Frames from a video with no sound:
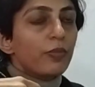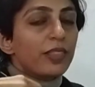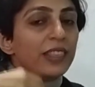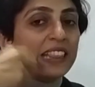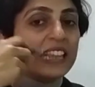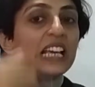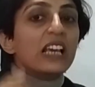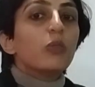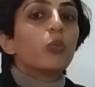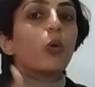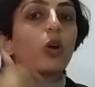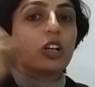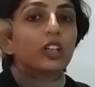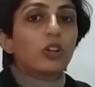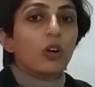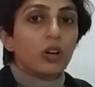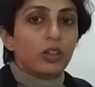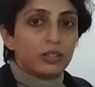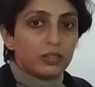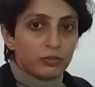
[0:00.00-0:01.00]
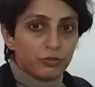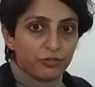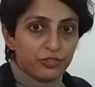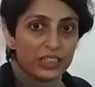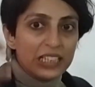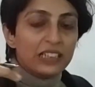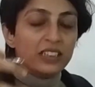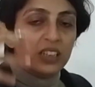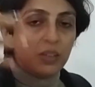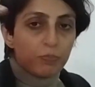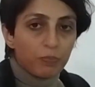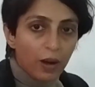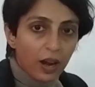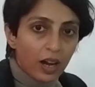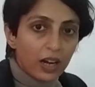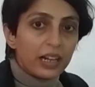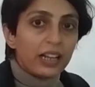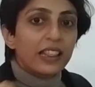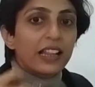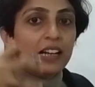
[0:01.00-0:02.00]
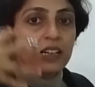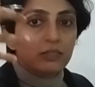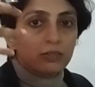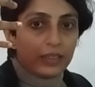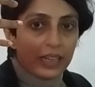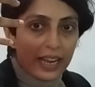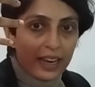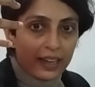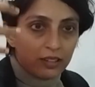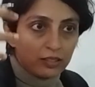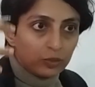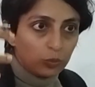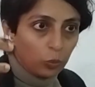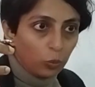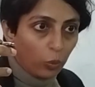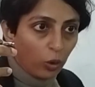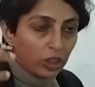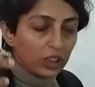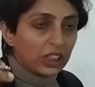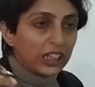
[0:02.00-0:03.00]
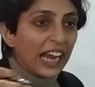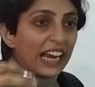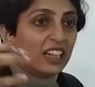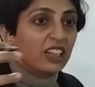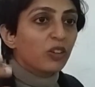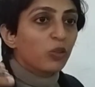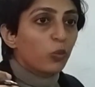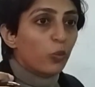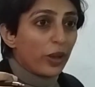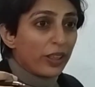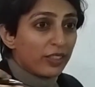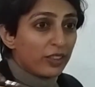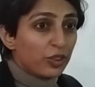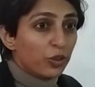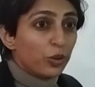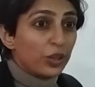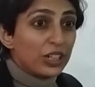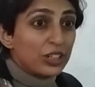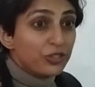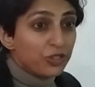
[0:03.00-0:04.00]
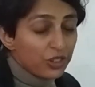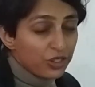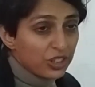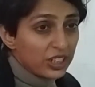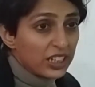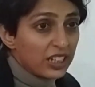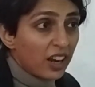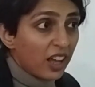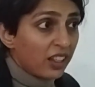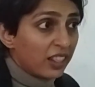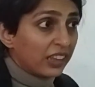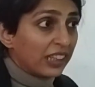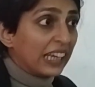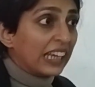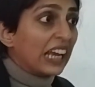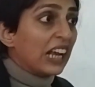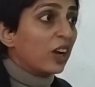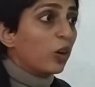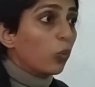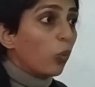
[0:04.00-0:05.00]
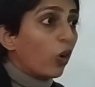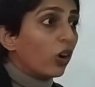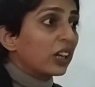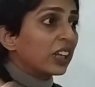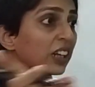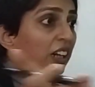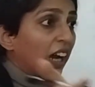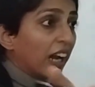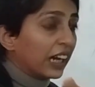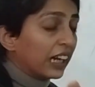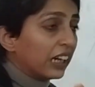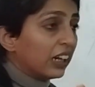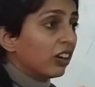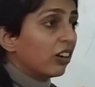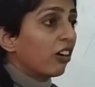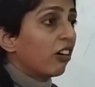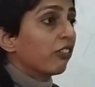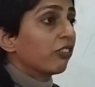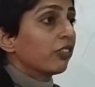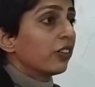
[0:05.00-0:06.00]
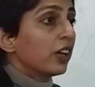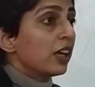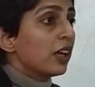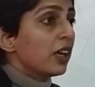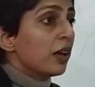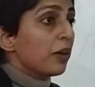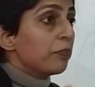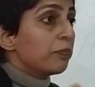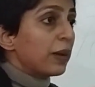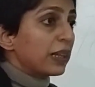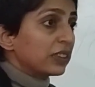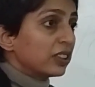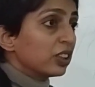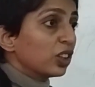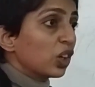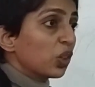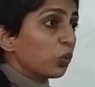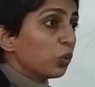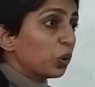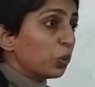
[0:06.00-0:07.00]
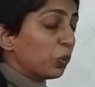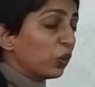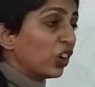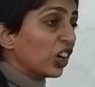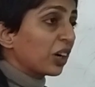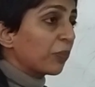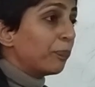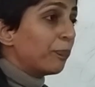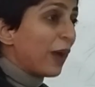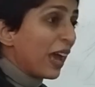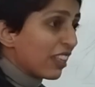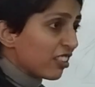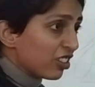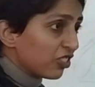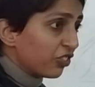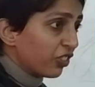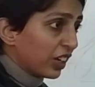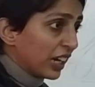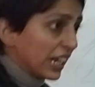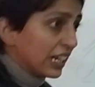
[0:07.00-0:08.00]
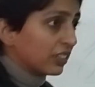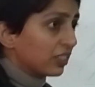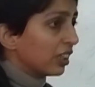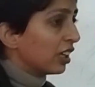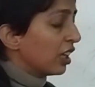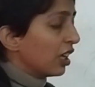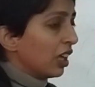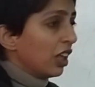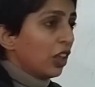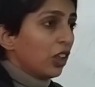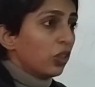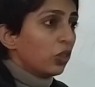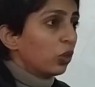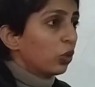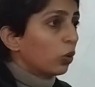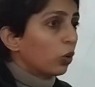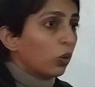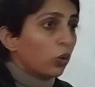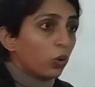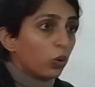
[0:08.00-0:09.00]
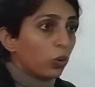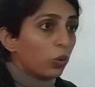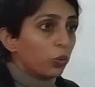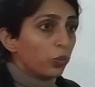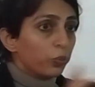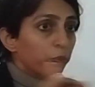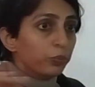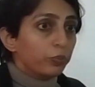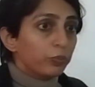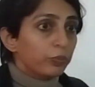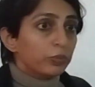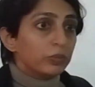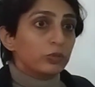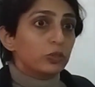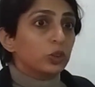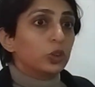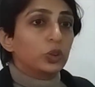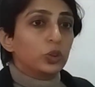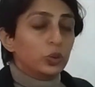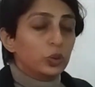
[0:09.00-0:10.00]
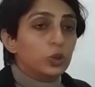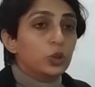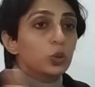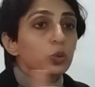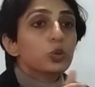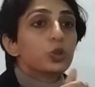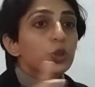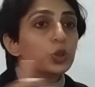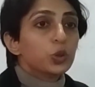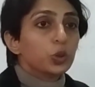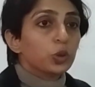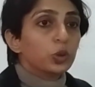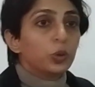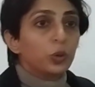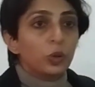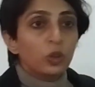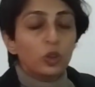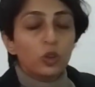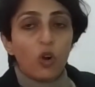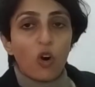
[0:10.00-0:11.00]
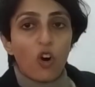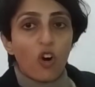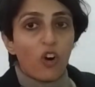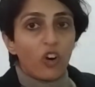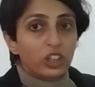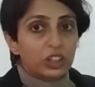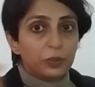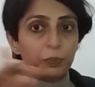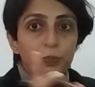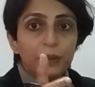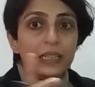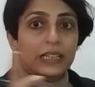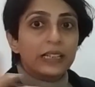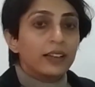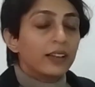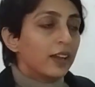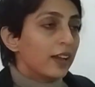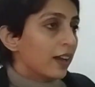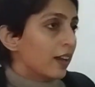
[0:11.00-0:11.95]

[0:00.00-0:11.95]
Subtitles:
see what your field demands and what kind of questions you're interested in asking and what kind of methods would work best for it. So you should not be